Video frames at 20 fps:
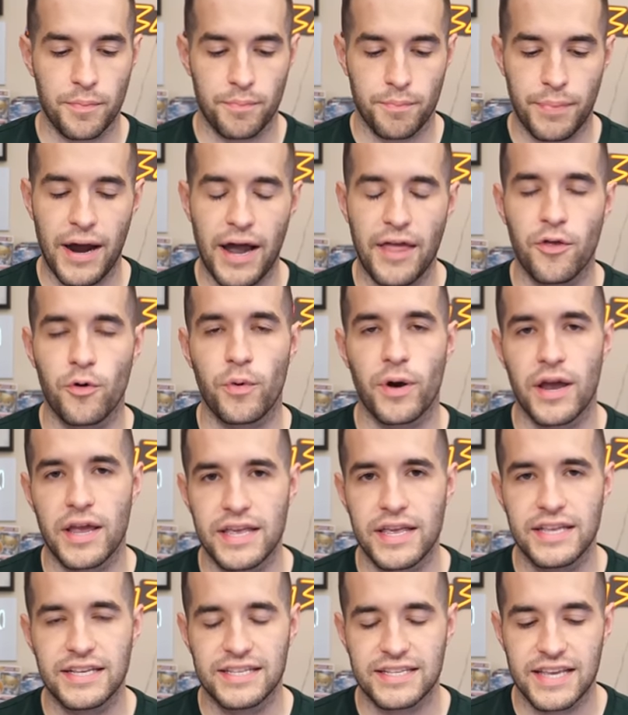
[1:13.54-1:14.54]
but by the
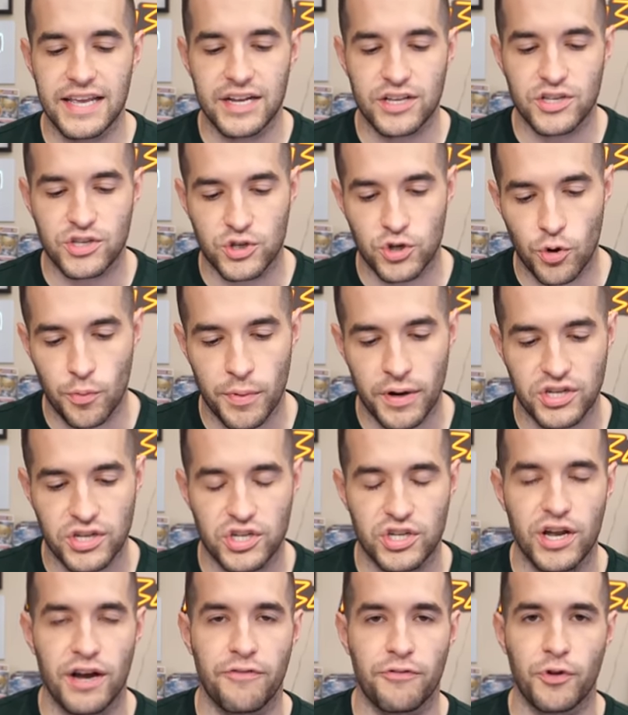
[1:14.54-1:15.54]
way, he sent us so much
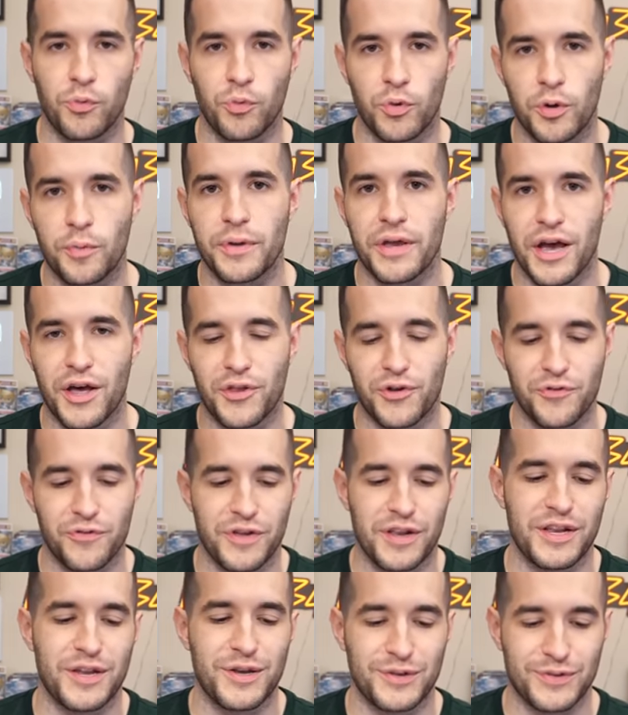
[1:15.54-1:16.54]
stuff. There will be other
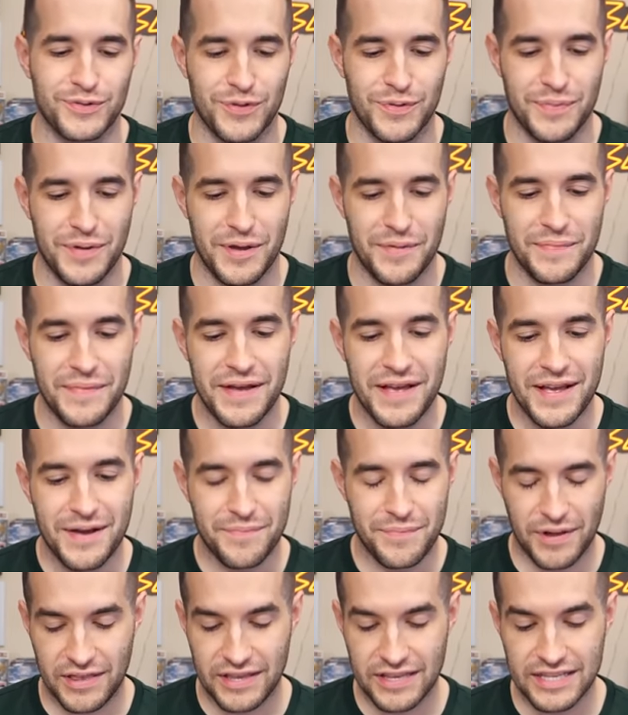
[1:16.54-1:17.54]
videos from him,
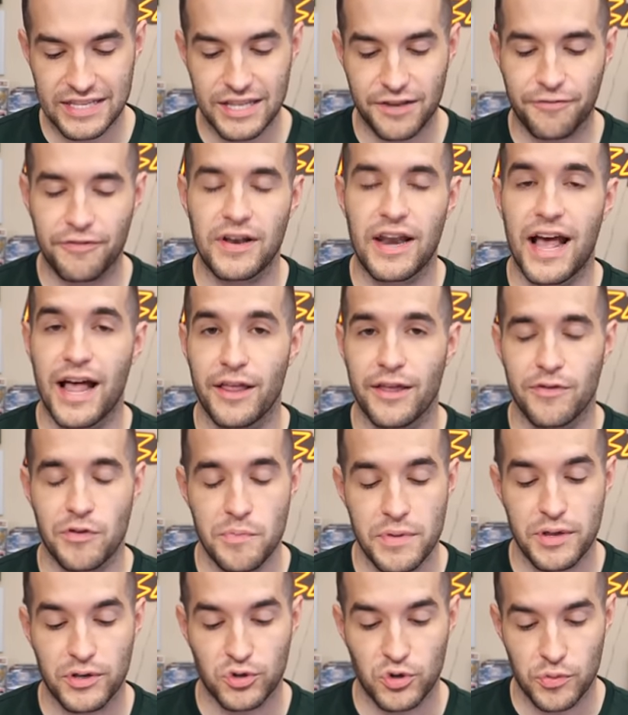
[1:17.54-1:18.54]
but this is the finale of
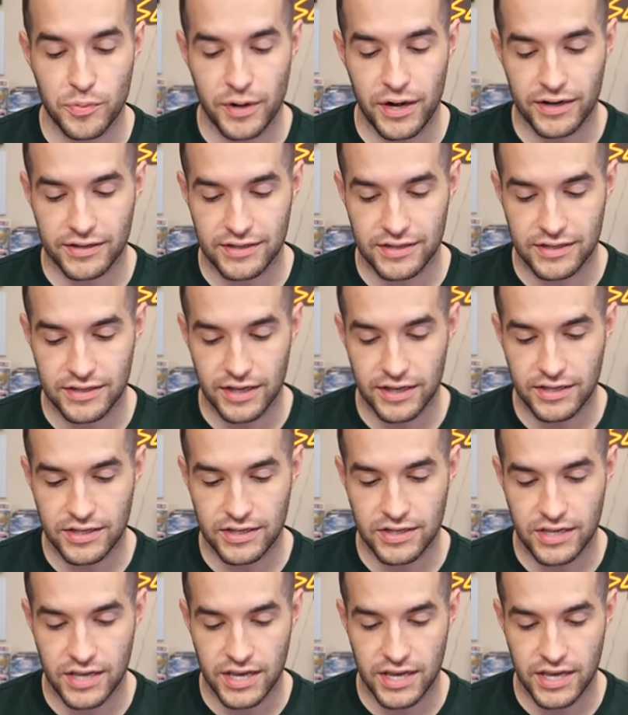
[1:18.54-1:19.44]
the mystery boxes. Let's